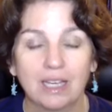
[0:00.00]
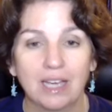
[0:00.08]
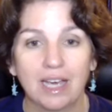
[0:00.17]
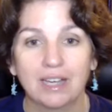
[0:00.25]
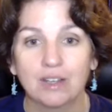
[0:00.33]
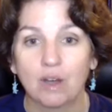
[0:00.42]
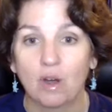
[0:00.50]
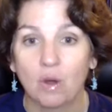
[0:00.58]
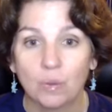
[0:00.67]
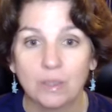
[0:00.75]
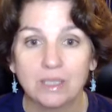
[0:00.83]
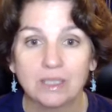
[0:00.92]
And
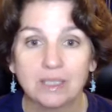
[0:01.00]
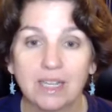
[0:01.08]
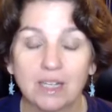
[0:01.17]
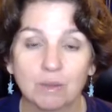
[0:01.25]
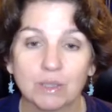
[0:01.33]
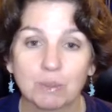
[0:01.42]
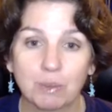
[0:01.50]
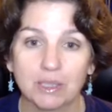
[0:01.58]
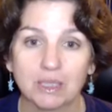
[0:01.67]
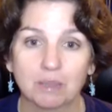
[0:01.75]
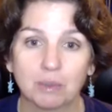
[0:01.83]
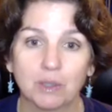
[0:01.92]
always take
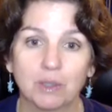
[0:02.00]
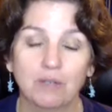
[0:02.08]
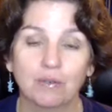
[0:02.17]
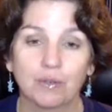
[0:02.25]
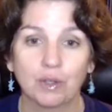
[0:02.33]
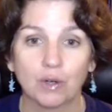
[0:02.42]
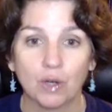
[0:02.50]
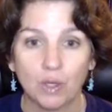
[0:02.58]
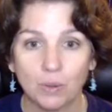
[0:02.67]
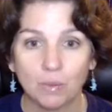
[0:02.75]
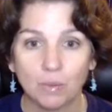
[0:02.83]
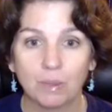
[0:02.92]
responsibility for your
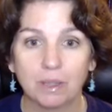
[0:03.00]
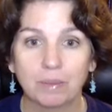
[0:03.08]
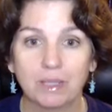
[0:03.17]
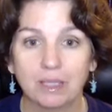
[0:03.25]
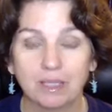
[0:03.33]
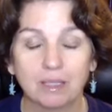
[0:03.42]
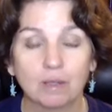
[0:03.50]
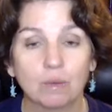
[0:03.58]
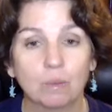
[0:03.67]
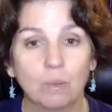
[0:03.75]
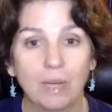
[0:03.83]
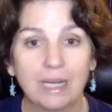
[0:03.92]
own well-being.
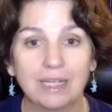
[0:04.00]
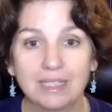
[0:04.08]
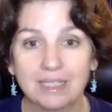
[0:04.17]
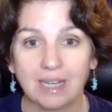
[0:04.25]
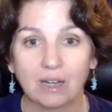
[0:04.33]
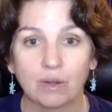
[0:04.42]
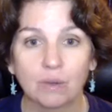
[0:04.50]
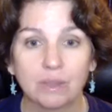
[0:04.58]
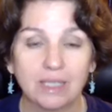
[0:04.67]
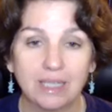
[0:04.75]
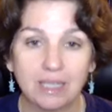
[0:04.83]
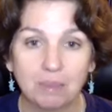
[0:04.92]
When in doubt,
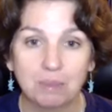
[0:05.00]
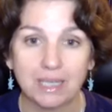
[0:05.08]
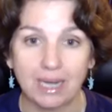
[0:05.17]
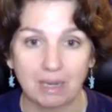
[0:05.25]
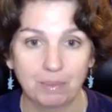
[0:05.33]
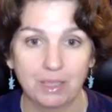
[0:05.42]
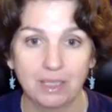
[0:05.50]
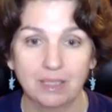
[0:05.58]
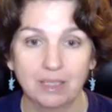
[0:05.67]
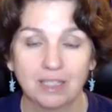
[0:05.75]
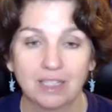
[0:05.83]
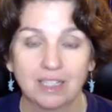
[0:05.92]
keep tapping.
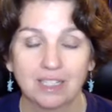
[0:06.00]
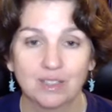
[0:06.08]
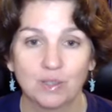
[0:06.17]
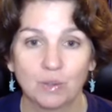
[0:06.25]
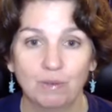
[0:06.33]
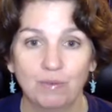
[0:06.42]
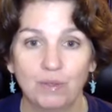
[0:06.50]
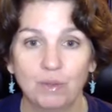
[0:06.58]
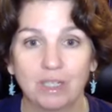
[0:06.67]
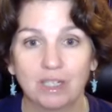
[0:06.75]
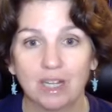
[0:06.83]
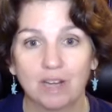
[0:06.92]
So if you
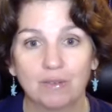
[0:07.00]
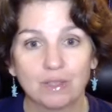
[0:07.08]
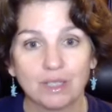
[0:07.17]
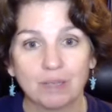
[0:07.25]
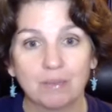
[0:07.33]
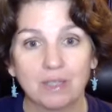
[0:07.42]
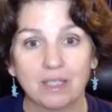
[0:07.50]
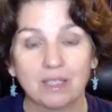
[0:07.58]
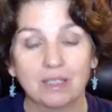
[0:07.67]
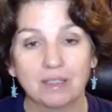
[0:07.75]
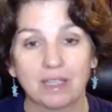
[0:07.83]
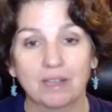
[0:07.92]
uncover
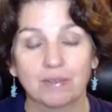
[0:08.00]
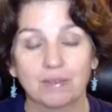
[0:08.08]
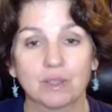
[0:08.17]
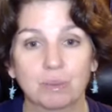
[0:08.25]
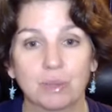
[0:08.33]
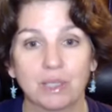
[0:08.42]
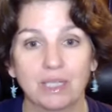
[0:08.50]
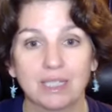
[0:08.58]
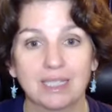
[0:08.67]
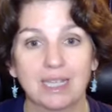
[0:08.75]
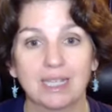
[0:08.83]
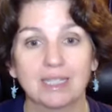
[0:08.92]
something that feels pretty
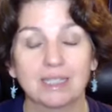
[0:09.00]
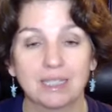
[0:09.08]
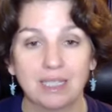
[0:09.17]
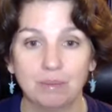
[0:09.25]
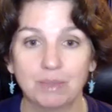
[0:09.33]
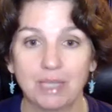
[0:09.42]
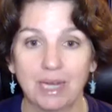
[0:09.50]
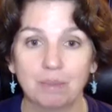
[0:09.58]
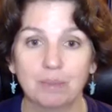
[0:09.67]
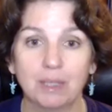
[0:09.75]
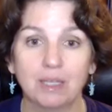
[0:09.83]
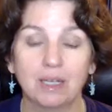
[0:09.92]
intense, keep
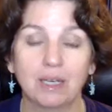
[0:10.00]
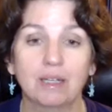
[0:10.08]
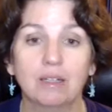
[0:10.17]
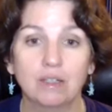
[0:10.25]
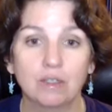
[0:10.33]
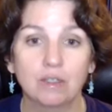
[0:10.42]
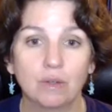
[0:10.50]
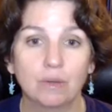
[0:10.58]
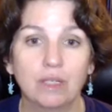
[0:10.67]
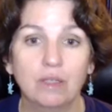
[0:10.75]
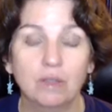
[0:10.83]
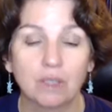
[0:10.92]
tapping. And know
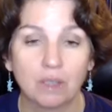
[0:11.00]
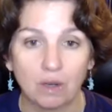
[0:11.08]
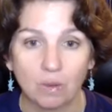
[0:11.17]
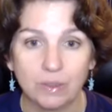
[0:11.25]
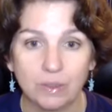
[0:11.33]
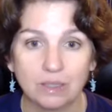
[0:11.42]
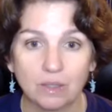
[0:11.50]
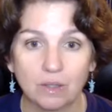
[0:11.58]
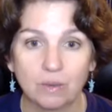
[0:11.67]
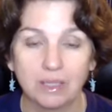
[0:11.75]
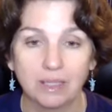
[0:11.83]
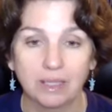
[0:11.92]
that you can always
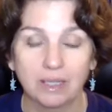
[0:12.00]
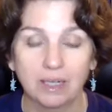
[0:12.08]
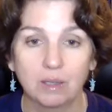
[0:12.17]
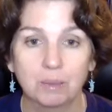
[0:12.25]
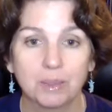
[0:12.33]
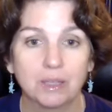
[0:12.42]
go and get help